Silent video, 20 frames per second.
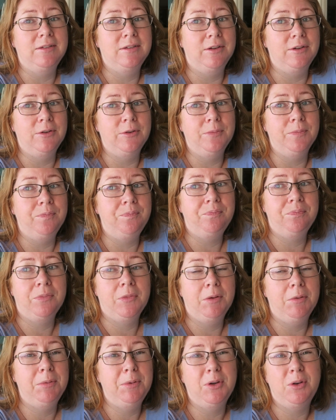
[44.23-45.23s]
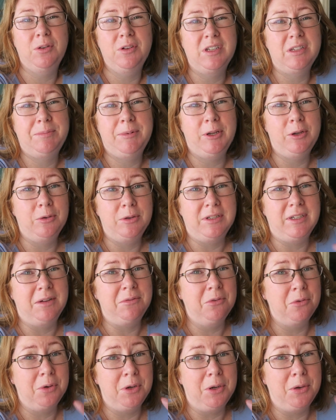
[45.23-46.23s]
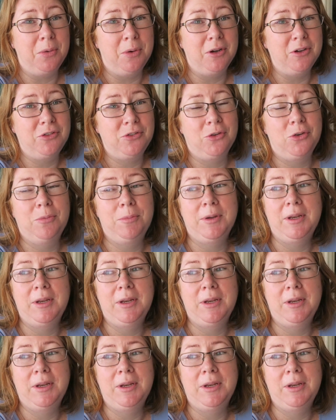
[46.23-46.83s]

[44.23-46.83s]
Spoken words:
So it could just be a good day, I'm not really quite sure.